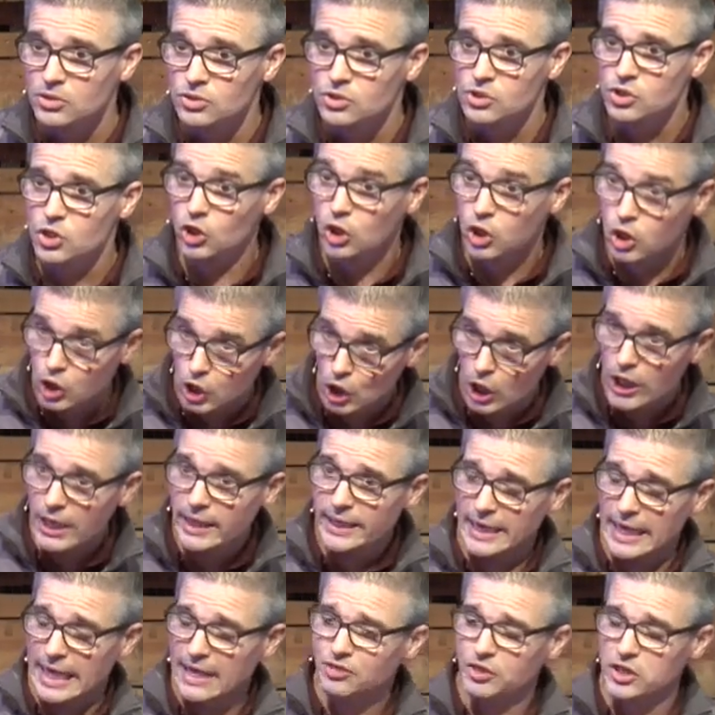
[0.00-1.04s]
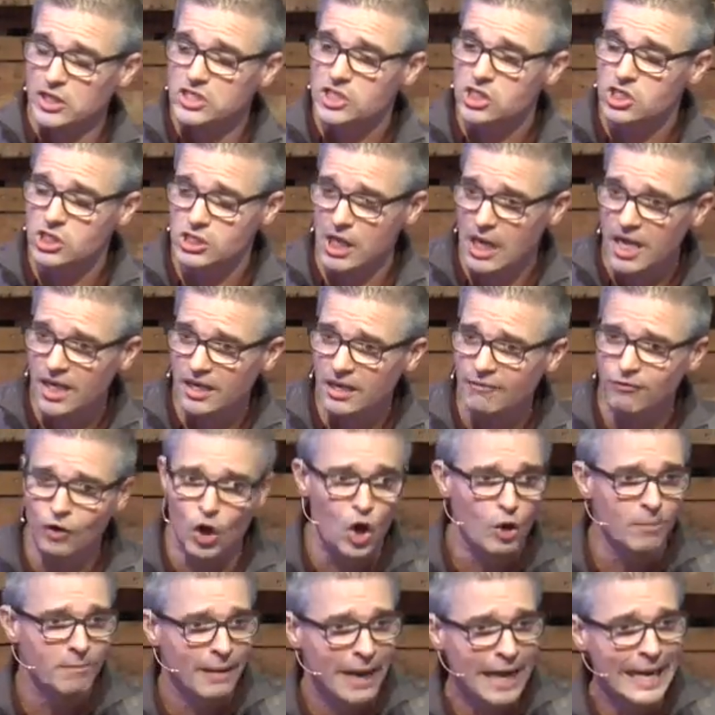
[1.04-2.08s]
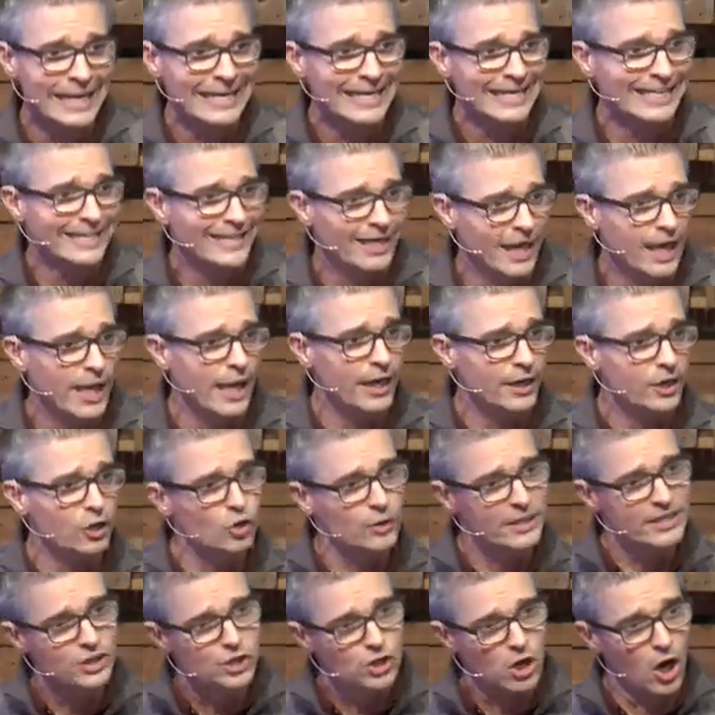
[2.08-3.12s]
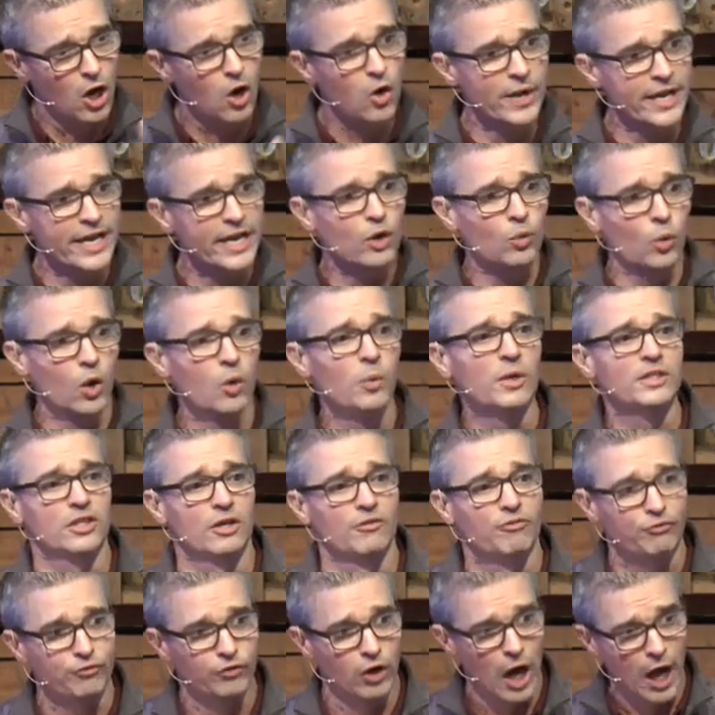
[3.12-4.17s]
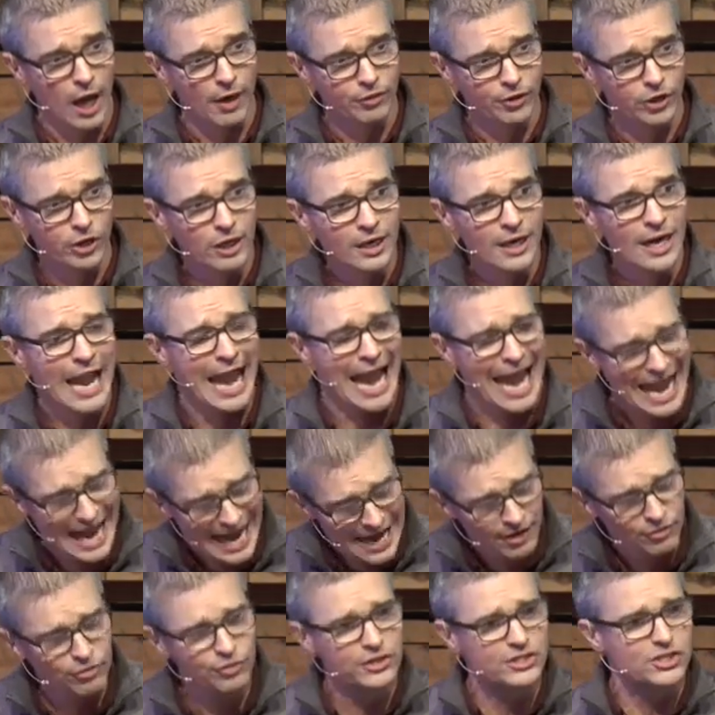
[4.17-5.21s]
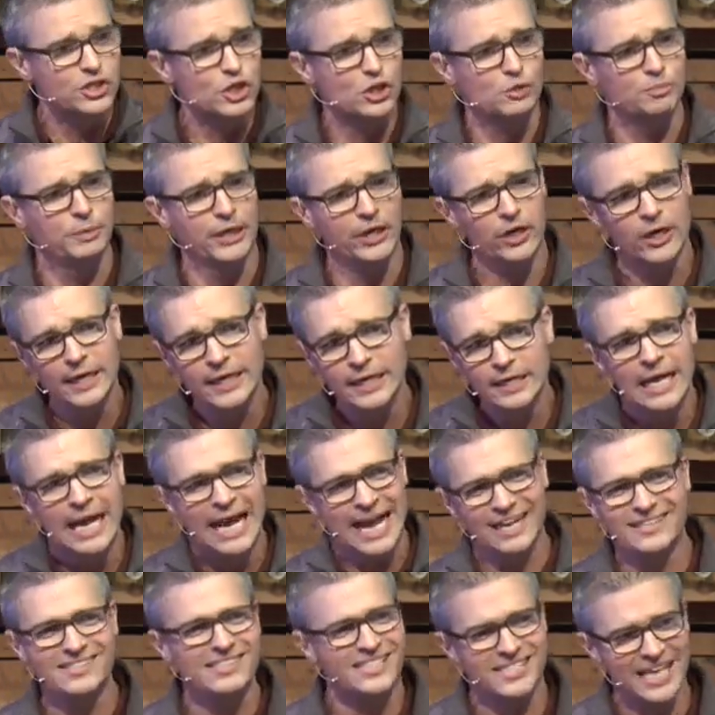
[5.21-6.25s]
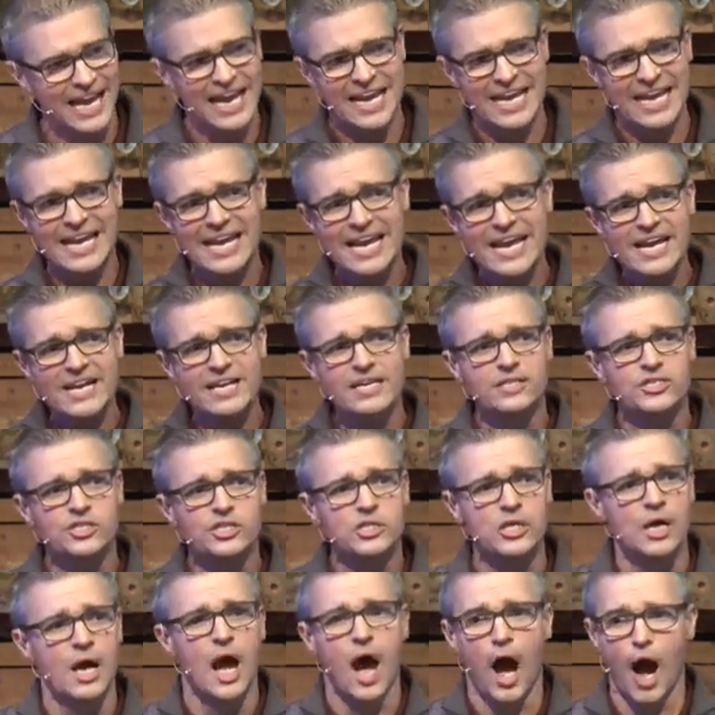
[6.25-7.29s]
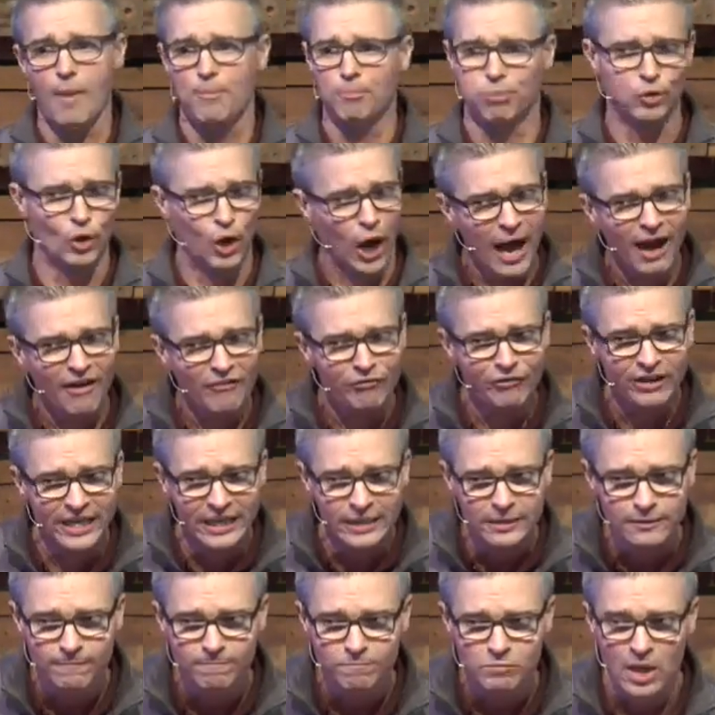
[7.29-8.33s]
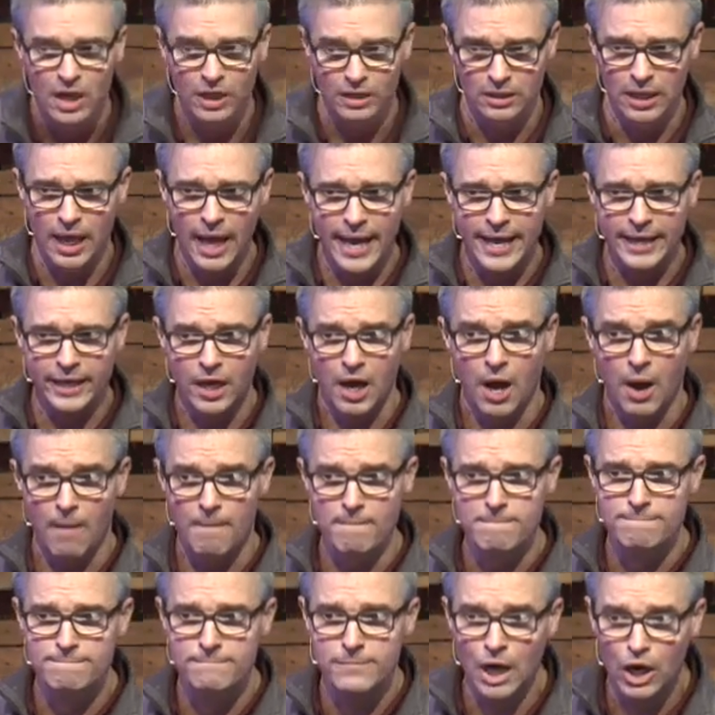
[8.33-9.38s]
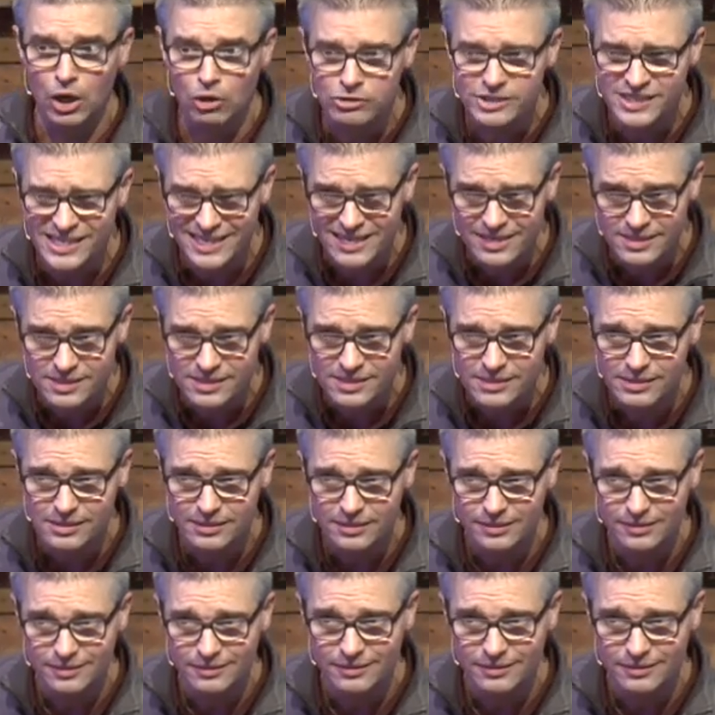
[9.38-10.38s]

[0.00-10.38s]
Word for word: to look at the Son of Almighty God, who is co equal with the Father and the Spirit, and say he is a prophet like Moses,